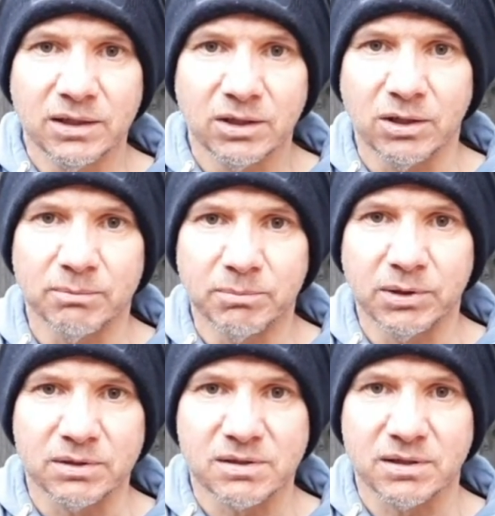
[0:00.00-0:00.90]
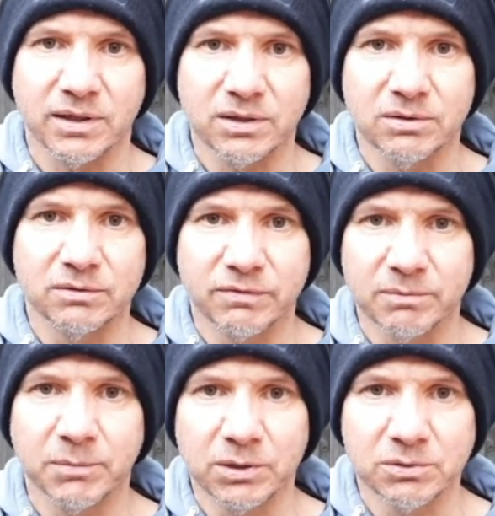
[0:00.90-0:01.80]
compost cycle for
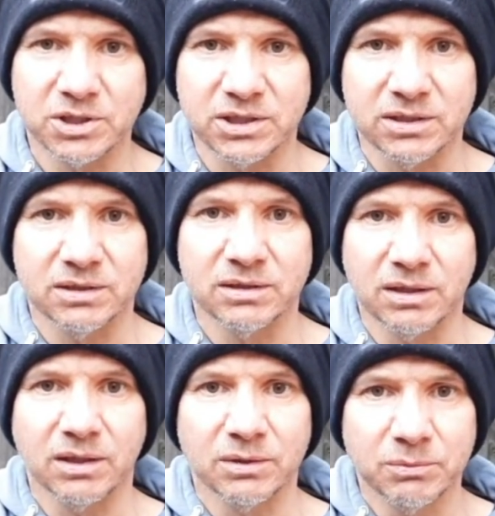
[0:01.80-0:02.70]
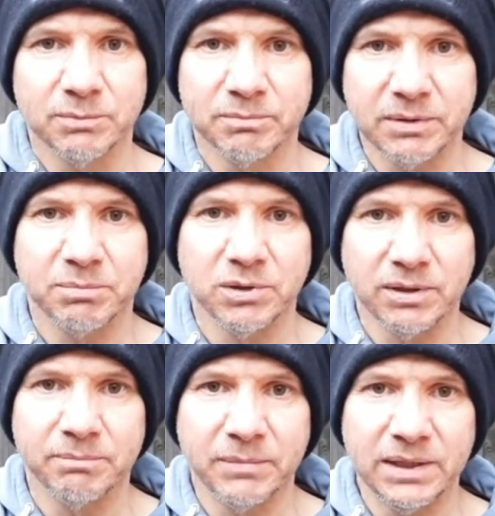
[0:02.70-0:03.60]
mulching, I wouldn't be
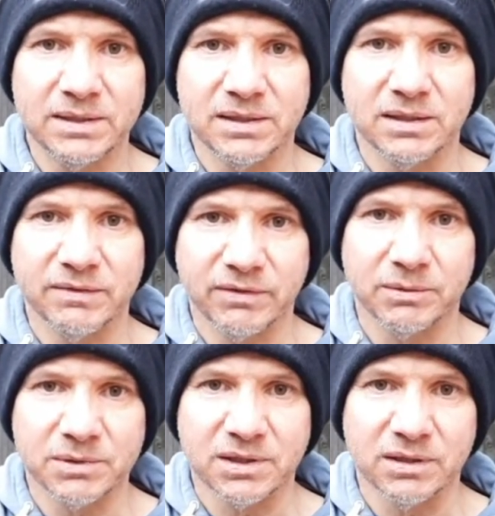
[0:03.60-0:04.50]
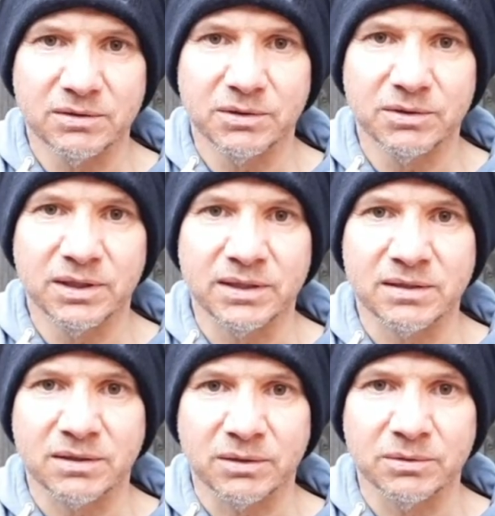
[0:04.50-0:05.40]
putting meat in if I was going to do this.
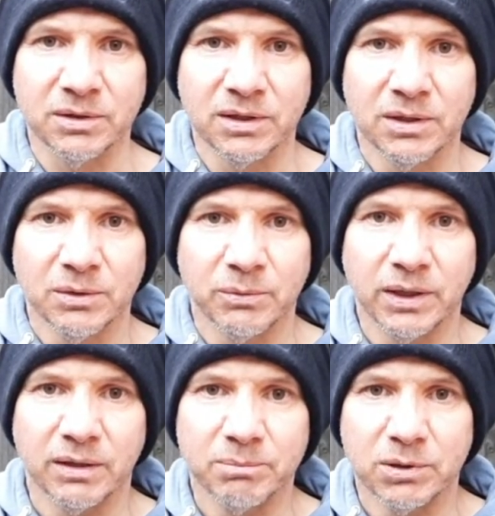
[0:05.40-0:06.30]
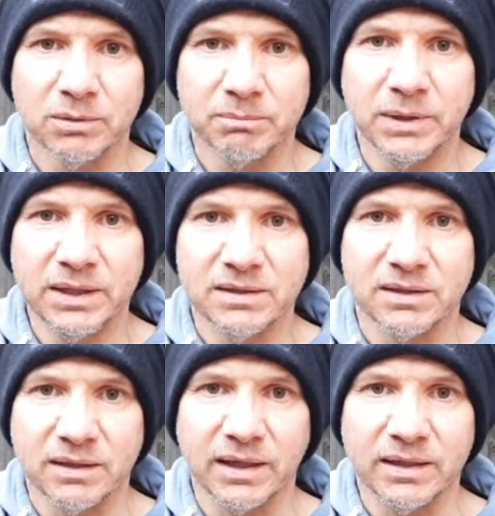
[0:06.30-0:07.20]
So when I put meat
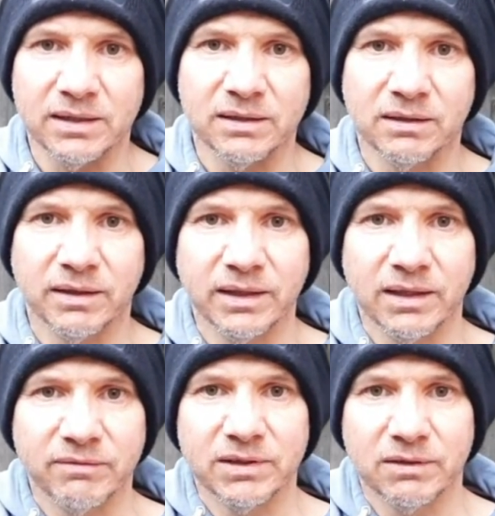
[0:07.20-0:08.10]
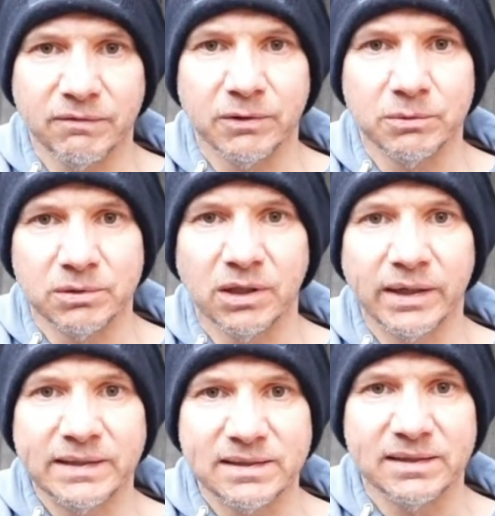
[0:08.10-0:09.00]
and that in, I give it the full
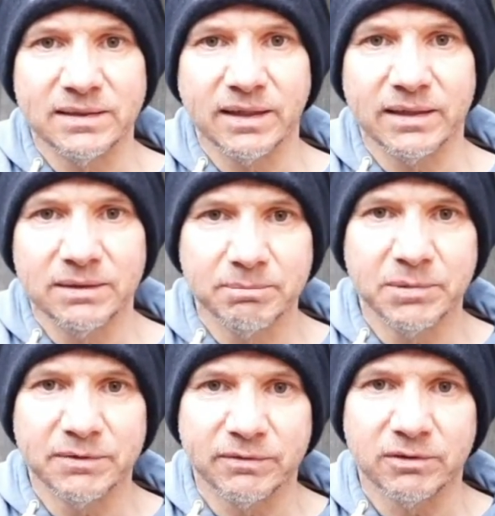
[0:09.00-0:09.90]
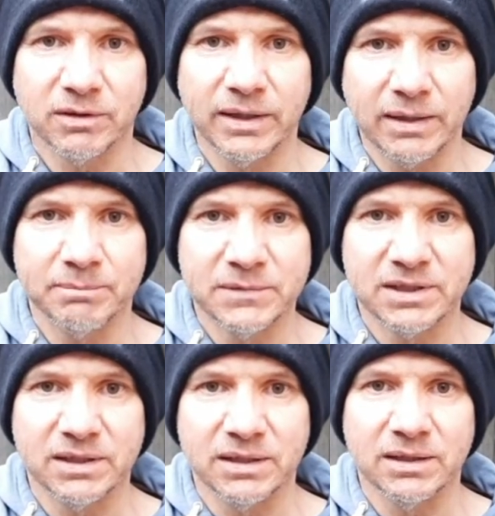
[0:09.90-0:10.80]
90-day before I
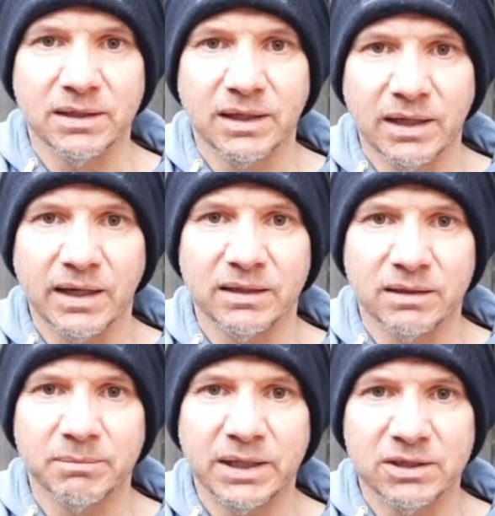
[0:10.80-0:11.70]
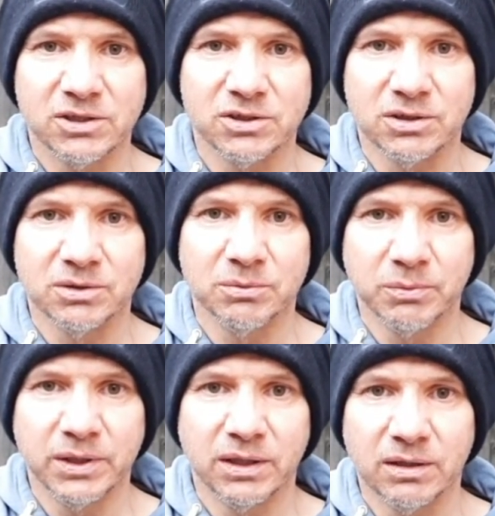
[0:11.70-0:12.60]
empty it, and I make sure
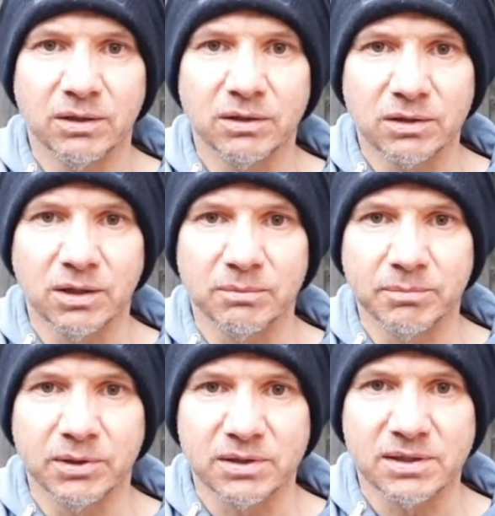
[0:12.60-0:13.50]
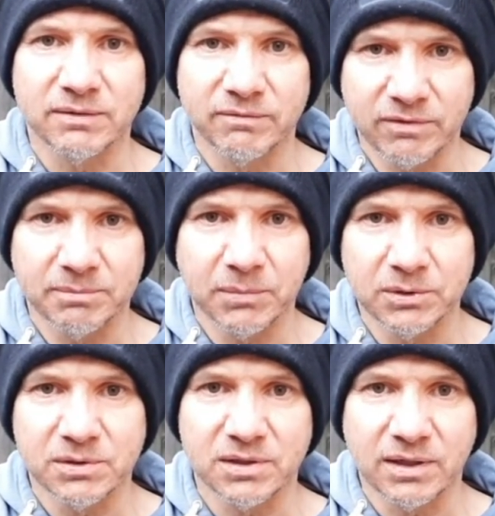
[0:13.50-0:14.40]
we are hot composting for
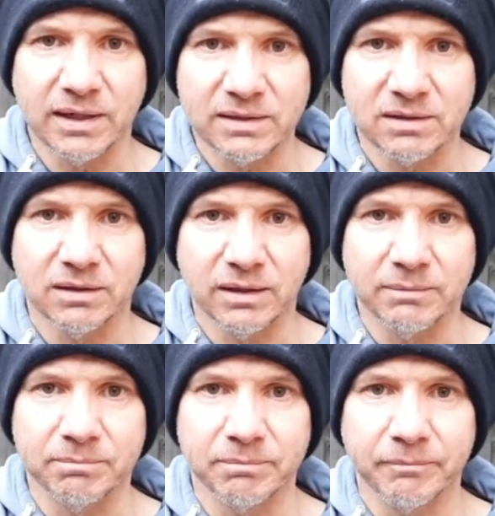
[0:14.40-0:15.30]
most of that time.